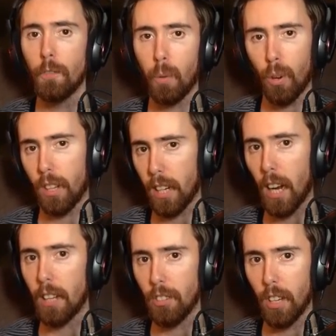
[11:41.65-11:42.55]
for the
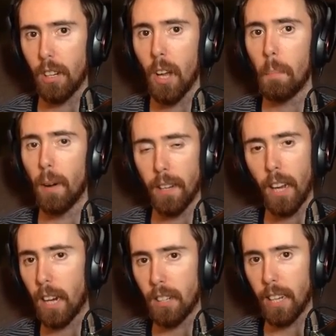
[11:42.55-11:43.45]
content but
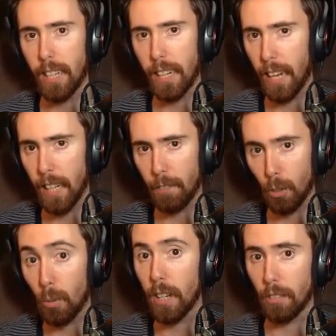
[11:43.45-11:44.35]
not taking any of
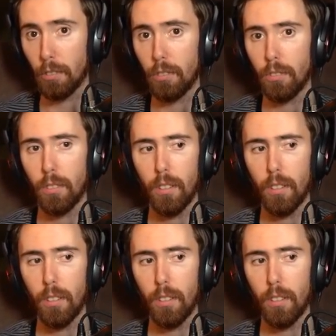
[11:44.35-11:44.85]
the risks.